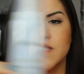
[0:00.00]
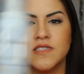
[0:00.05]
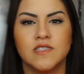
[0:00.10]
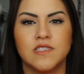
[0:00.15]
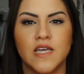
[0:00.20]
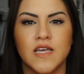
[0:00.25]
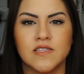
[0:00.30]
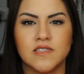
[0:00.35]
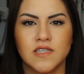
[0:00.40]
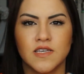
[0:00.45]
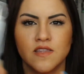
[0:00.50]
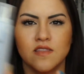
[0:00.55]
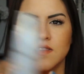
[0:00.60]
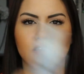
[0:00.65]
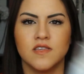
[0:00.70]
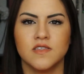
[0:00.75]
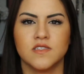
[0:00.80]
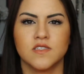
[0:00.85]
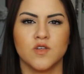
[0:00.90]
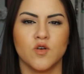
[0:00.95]
a dent in
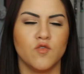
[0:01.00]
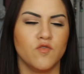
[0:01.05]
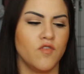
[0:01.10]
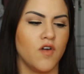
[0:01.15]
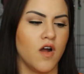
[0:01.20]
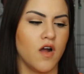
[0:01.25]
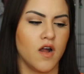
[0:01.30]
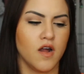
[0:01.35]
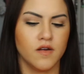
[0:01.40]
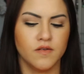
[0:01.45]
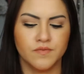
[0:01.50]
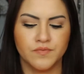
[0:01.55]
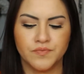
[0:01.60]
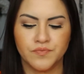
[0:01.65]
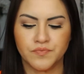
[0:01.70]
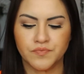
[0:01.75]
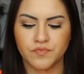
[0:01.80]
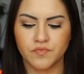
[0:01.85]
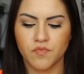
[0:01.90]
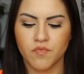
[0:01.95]
this so far.
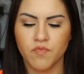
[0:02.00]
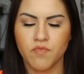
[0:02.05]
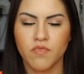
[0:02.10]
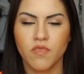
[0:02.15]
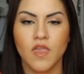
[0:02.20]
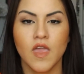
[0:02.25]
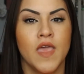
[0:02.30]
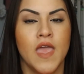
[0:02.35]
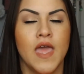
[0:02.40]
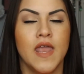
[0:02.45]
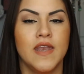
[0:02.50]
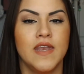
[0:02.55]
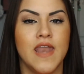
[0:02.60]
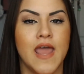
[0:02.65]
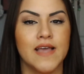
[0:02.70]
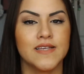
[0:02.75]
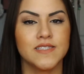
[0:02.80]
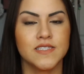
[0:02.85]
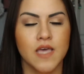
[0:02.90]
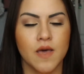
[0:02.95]

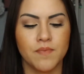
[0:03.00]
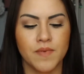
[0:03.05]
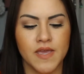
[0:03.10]
Next up